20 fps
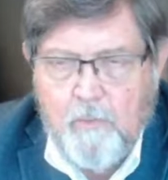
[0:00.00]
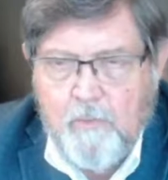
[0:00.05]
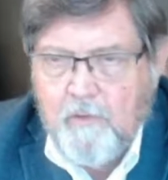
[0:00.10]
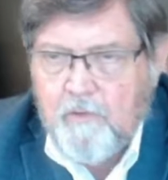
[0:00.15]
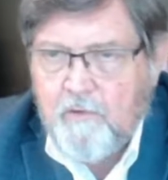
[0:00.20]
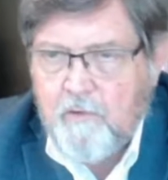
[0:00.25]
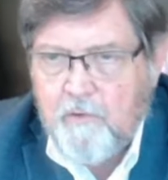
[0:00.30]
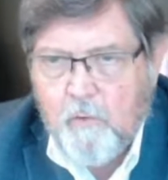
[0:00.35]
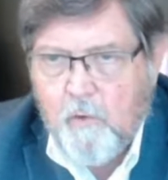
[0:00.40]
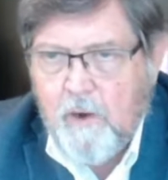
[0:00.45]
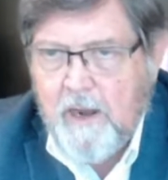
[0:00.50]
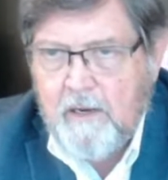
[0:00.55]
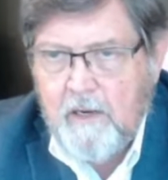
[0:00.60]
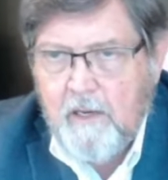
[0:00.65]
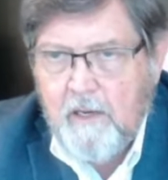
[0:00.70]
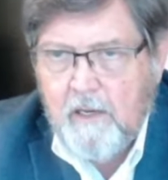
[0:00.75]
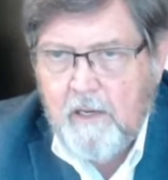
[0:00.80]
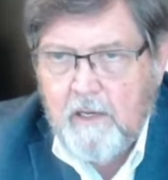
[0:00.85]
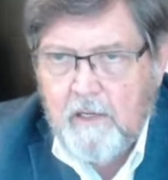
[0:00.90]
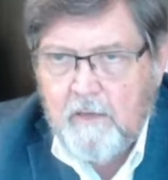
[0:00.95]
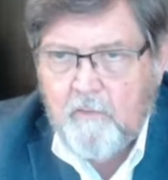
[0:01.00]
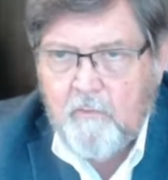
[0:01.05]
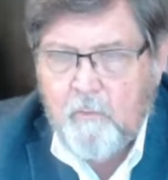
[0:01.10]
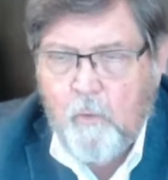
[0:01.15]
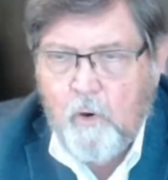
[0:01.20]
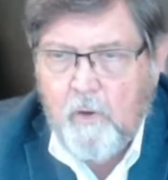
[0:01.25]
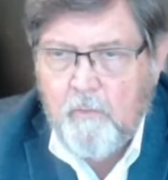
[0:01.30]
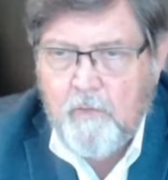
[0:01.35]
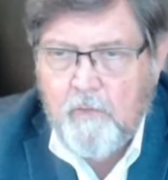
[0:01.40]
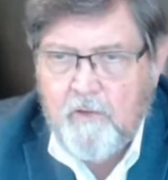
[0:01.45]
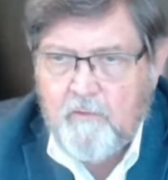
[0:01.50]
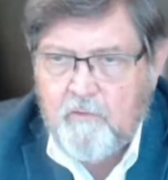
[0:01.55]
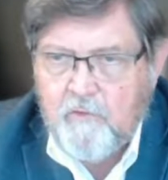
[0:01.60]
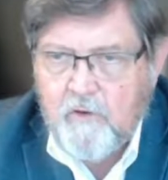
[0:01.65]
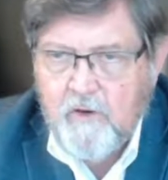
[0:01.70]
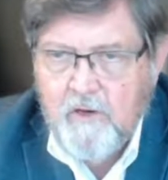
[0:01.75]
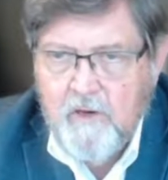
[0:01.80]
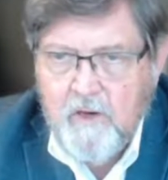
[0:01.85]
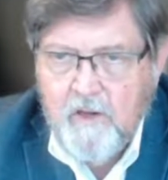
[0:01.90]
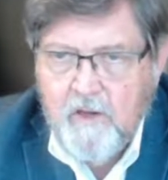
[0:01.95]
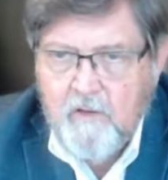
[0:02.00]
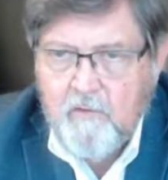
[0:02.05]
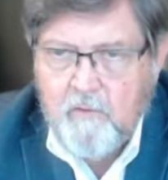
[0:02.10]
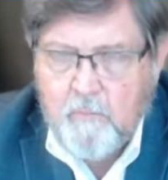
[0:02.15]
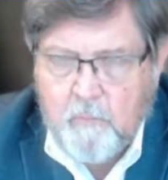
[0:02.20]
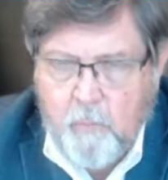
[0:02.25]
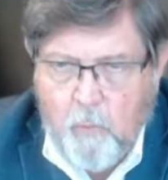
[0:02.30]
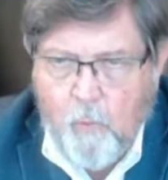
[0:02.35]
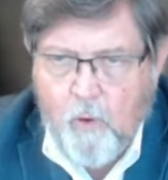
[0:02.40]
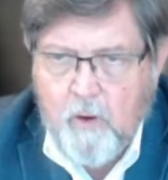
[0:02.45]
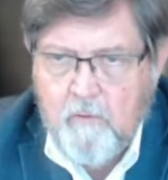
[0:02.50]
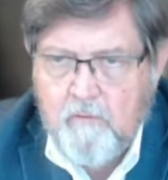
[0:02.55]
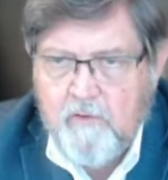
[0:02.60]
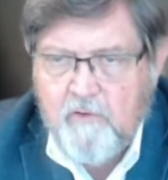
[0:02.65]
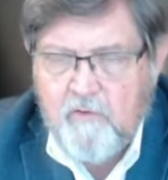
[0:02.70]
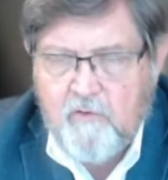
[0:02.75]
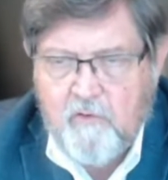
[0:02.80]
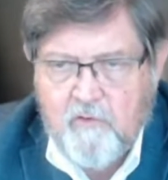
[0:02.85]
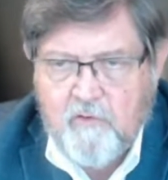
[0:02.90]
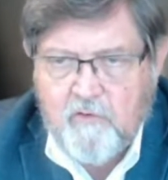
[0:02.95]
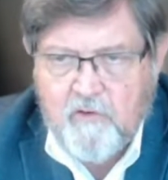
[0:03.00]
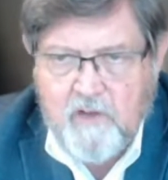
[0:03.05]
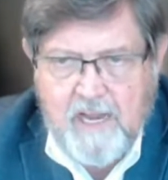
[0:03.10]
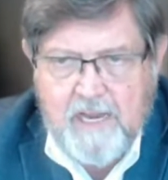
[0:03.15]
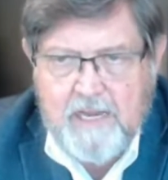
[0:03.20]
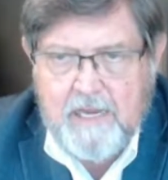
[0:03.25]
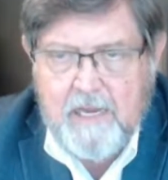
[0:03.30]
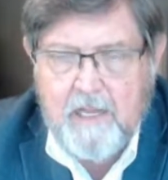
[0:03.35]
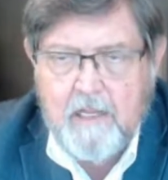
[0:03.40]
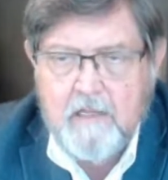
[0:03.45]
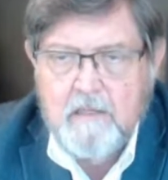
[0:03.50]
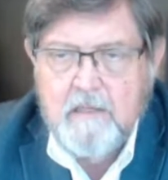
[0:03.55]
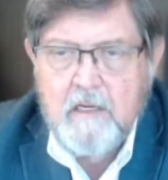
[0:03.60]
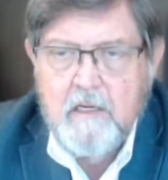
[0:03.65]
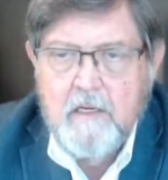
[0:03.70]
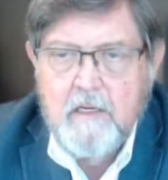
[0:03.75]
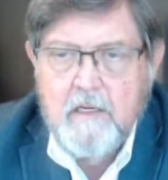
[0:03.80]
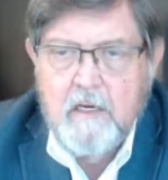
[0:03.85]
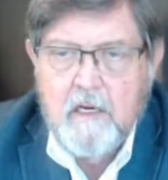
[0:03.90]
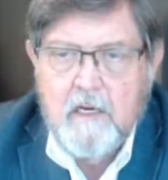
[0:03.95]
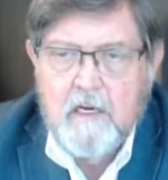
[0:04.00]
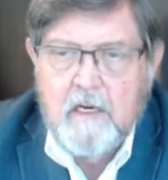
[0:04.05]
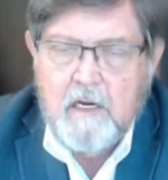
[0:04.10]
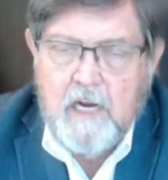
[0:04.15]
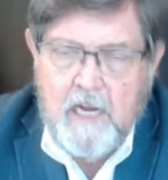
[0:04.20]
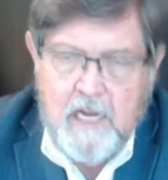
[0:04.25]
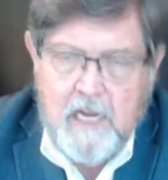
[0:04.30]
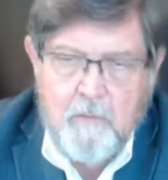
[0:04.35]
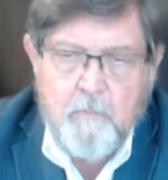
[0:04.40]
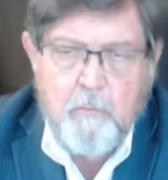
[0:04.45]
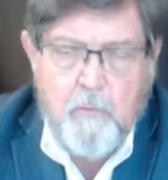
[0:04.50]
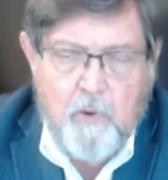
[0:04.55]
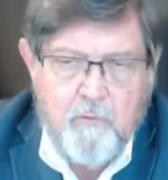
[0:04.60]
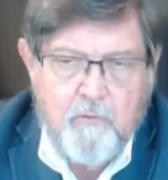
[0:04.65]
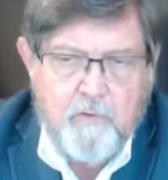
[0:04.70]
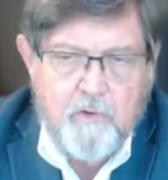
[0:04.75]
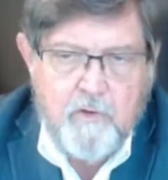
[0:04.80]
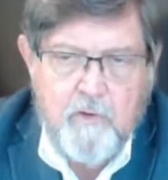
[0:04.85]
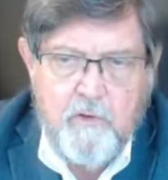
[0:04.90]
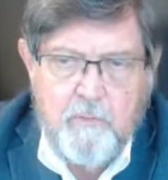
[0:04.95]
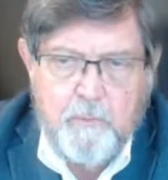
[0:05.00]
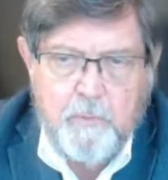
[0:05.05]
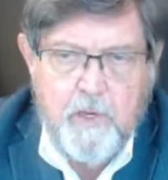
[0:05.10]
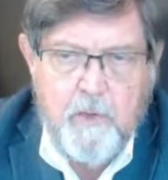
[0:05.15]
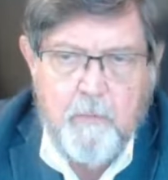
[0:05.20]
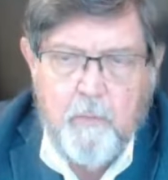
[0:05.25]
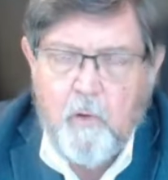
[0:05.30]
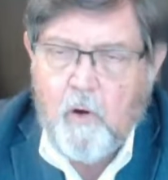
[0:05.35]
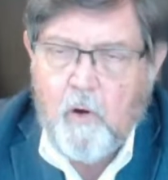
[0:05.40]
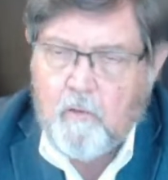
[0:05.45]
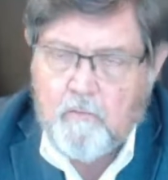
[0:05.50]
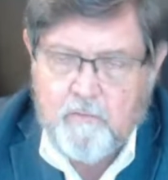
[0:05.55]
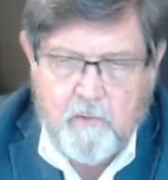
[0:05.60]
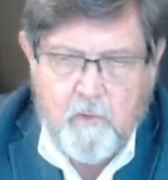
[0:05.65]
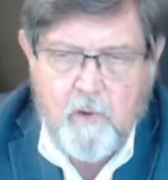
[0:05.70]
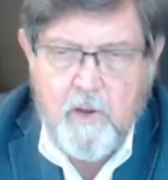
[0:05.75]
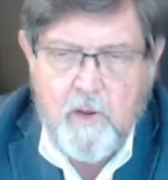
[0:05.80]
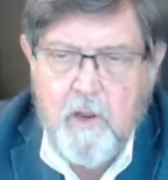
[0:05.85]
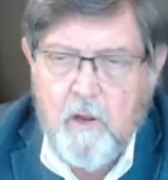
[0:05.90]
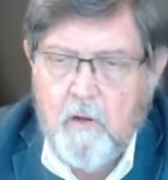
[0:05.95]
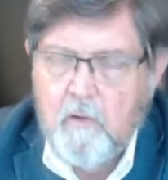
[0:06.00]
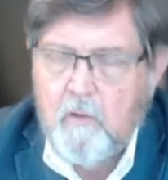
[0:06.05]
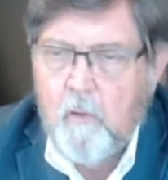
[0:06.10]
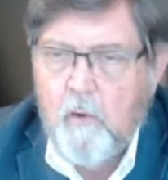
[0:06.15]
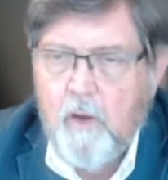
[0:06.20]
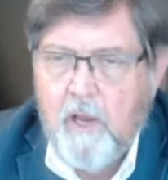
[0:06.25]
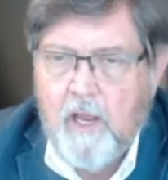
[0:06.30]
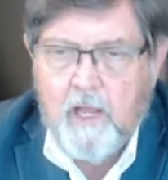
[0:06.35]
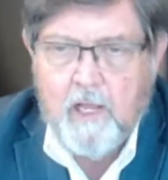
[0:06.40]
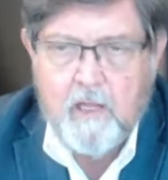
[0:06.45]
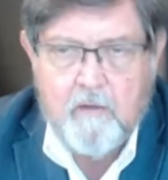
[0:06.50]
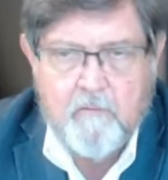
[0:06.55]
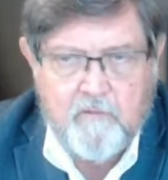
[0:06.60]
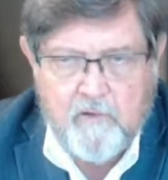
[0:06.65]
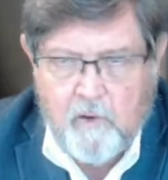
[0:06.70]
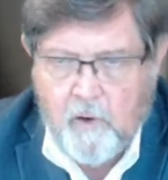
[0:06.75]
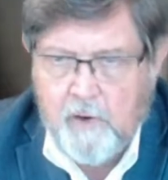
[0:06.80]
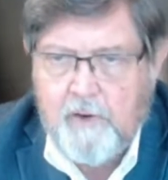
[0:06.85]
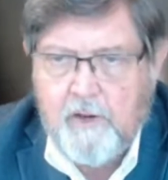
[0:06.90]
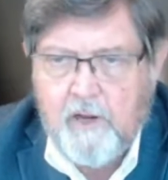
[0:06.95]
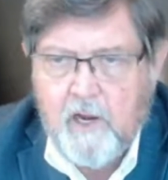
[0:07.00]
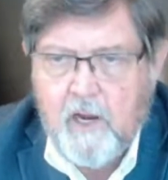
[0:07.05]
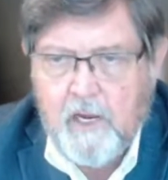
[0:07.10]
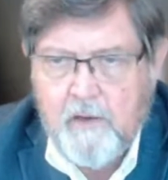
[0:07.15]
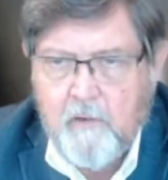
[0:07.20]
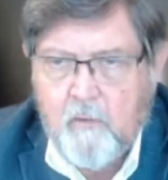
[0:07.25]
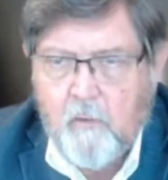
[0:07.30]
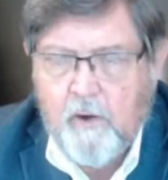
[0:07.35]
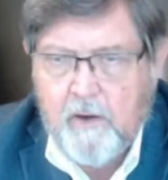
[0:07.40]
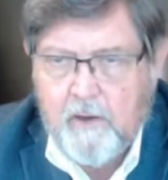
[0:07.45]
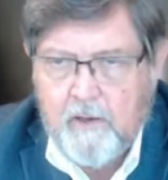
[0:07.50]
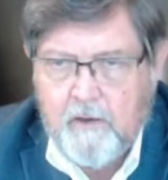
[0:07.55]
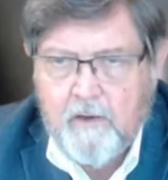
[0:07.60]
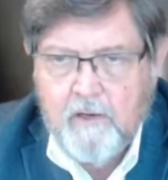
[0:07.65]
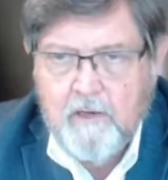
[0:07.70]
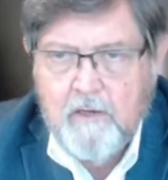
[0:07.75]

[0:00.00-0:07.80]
that's threatening. It's one that's supportive and sustaining. And most of these people are very hungry and very dehydrated.